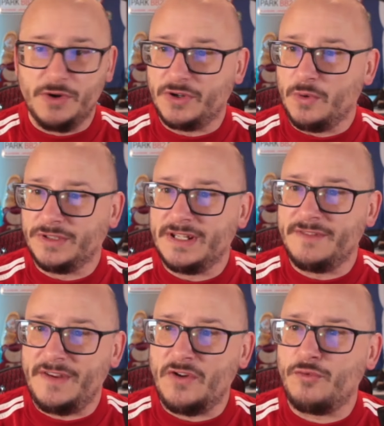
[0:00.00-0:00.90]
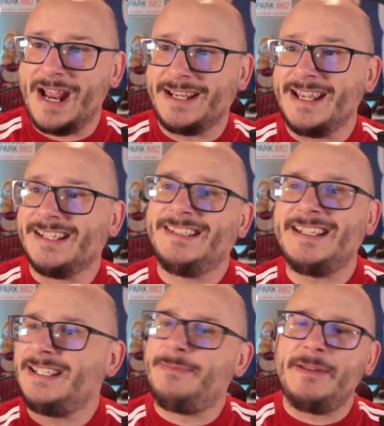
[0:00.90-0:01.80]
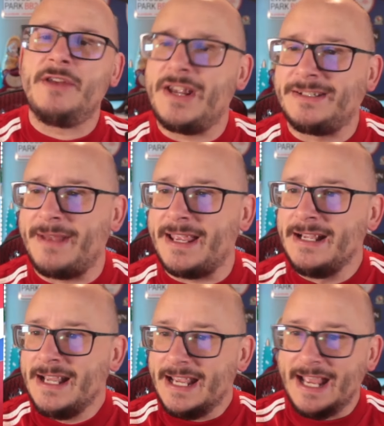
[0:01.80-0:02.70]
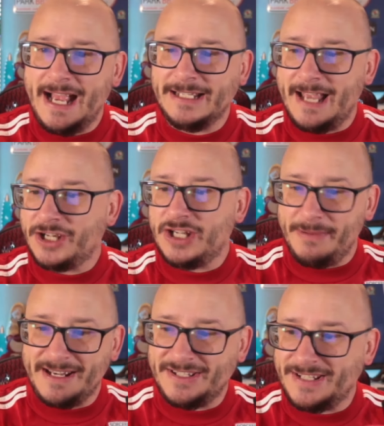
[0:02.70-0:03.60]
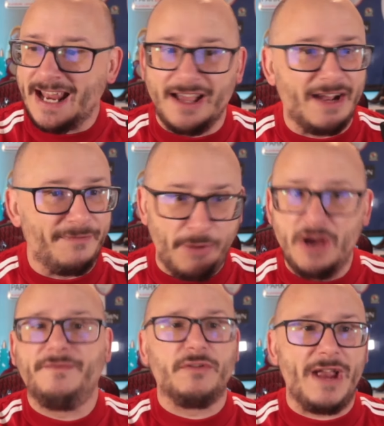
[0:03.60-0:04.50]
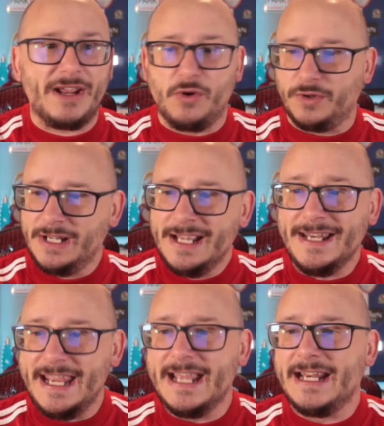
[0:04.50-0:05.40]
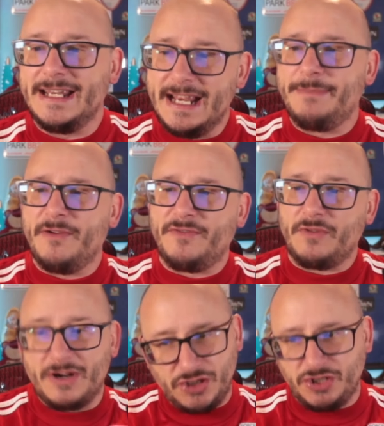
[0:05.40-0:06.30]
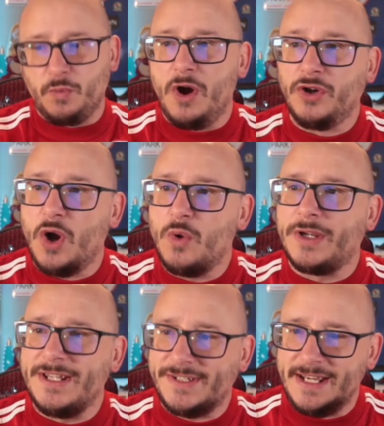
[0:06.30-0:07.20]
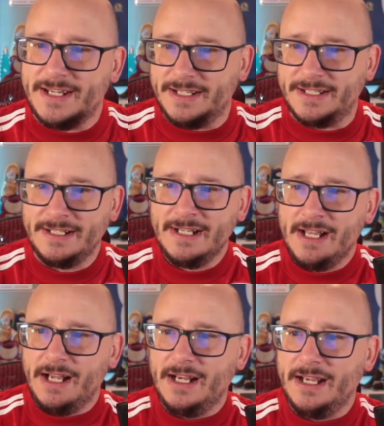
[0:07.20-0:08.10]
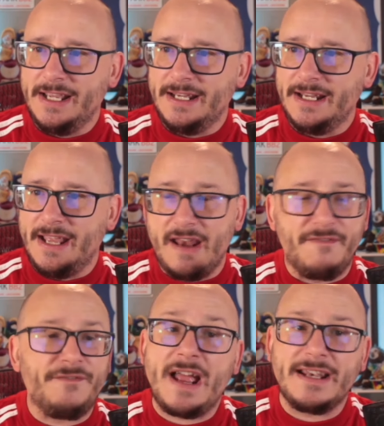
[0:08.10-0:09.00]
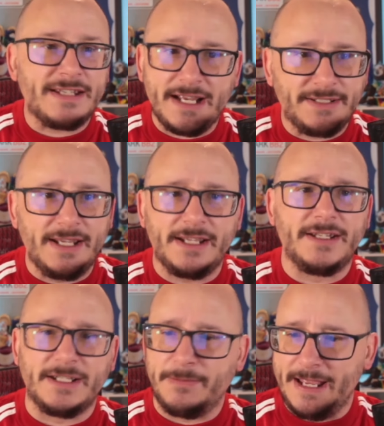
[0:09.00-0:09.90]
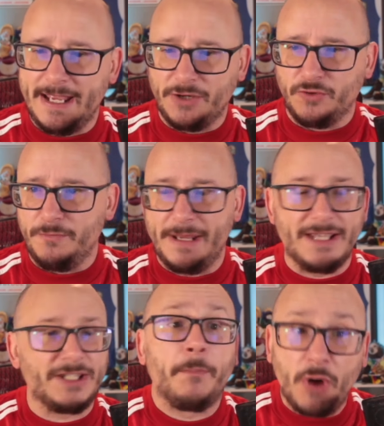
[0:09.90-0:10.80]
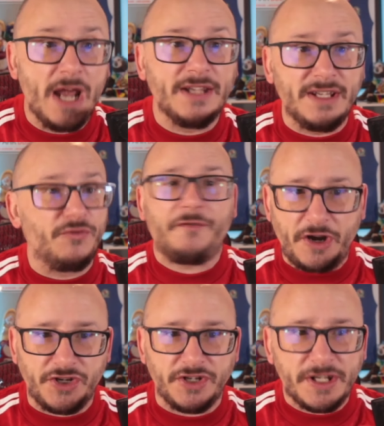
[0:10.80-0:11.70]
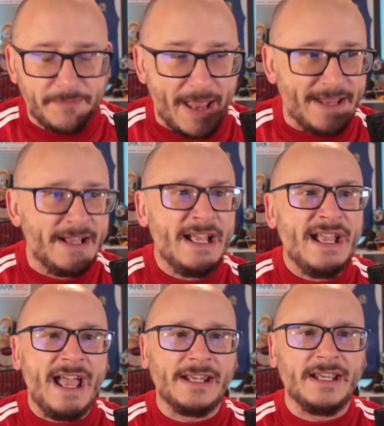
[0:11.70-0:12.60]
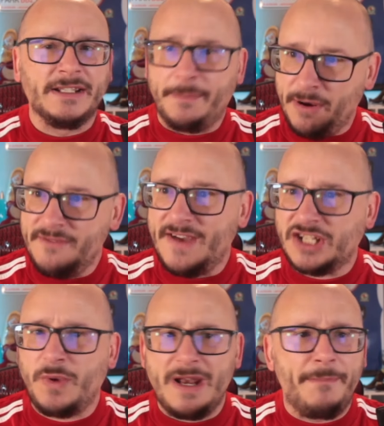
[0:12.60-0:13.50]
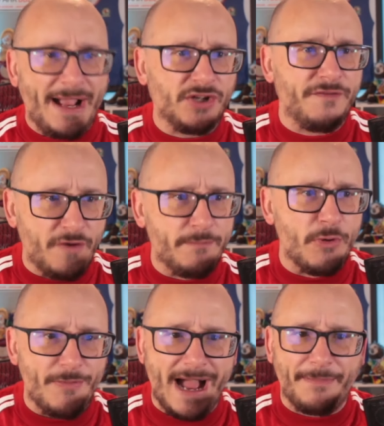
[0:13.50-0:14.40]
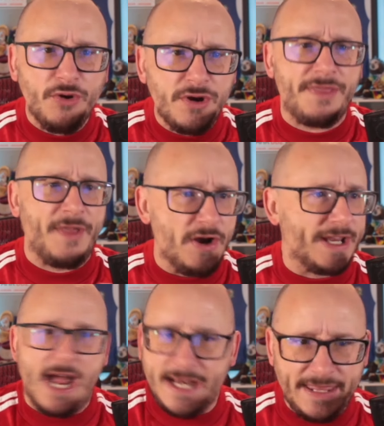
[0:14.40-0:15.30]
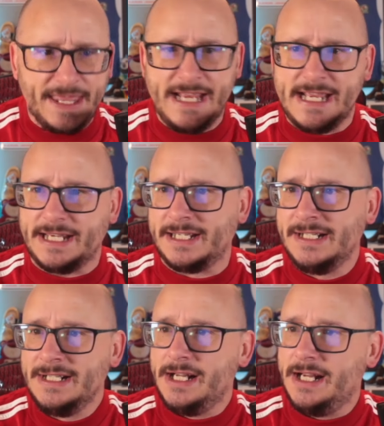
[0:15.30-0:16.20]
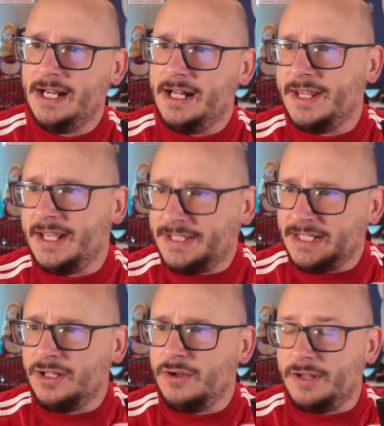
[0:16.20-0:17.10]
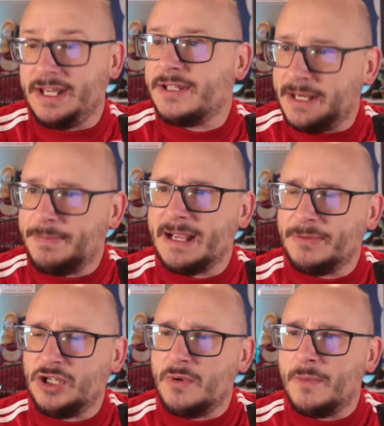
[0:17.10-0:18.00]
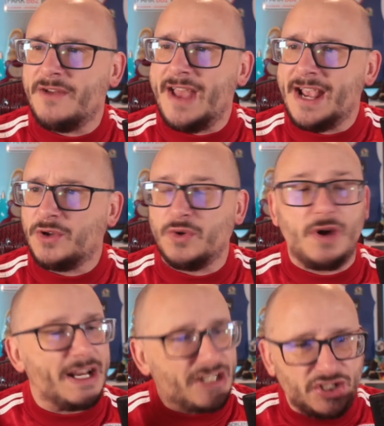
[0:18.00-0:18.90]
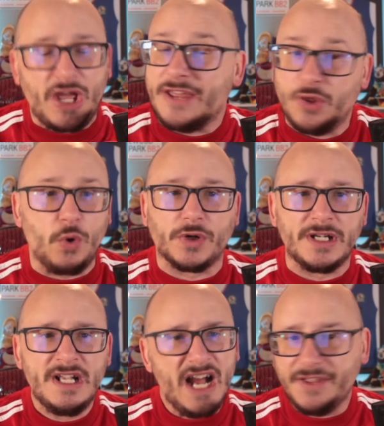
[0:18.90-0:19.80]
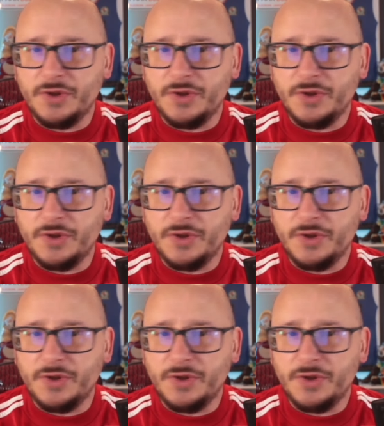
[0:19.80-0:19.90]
according to the FIFA rankings. This has been their resume. It has actually been stellar. A perfect record, nearly, nearly perfect record. Just the one goal conceded uh, in, a, in a fantastic display in Group B. A surprising, refreshing display uh, to put Venezuela back on the football map. Who'd have thunk it? I didn't think it. Uh, they did lose. They did pick up a two one win over Ecuador. I, I thought. I thought